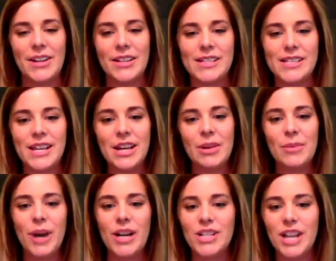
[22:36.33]
this
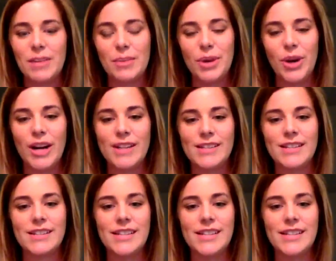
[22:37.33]
project progresses.